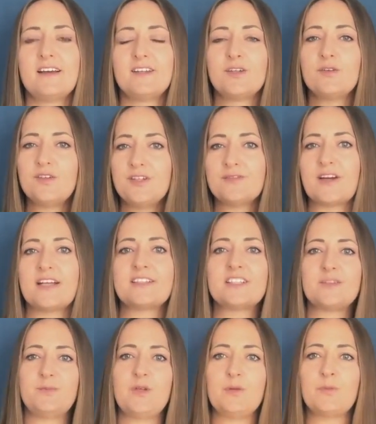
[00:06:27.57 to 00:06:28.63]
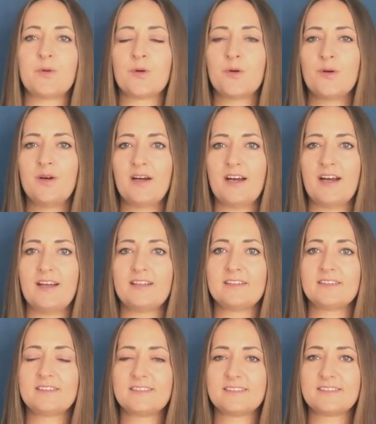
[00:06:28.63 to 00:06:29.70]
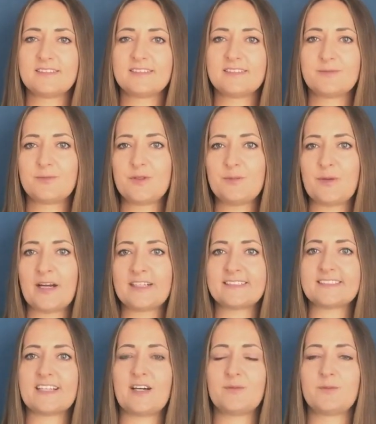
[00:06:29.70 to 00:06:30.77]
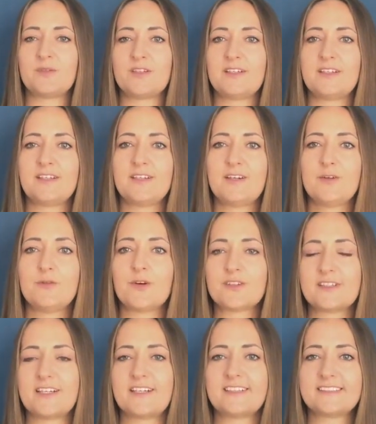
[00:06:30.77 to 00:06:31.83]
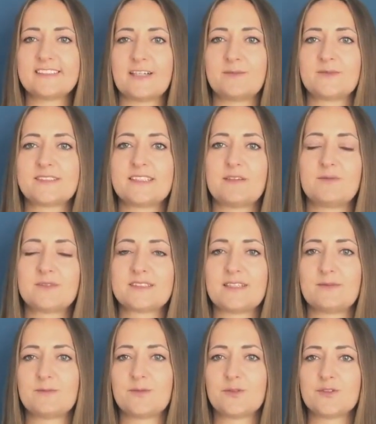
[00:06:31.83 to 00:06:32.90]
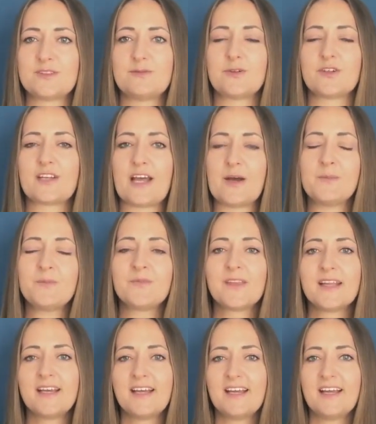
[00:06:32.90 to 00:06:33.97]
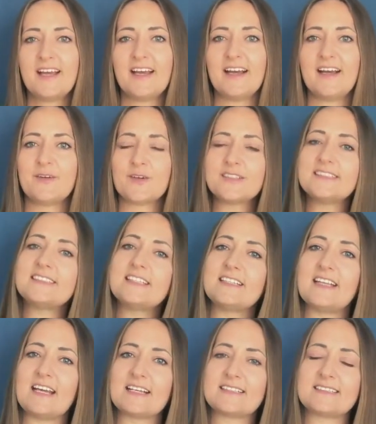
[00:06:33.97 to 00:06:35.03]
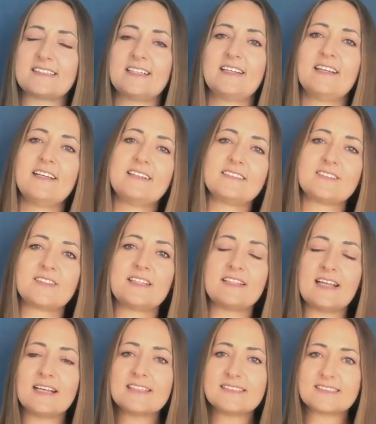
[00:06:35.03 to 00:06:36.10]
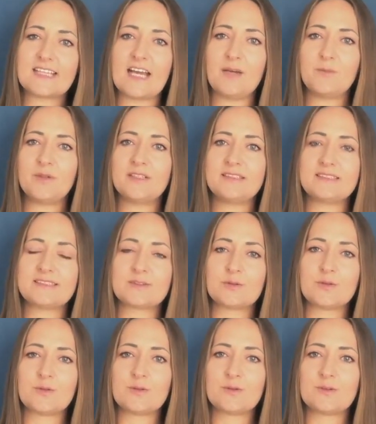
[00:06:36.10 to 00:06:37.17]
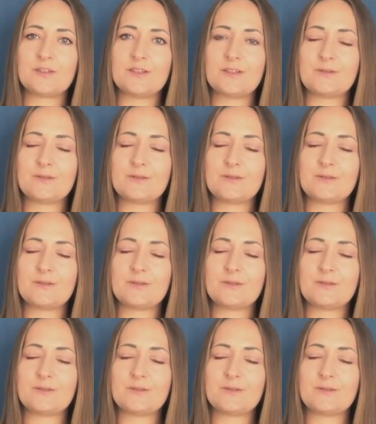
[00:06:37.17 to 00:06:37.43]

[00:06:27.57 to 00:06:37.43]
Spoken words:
You invited people and prepare some water, some food for them. What's the next? So the next step is to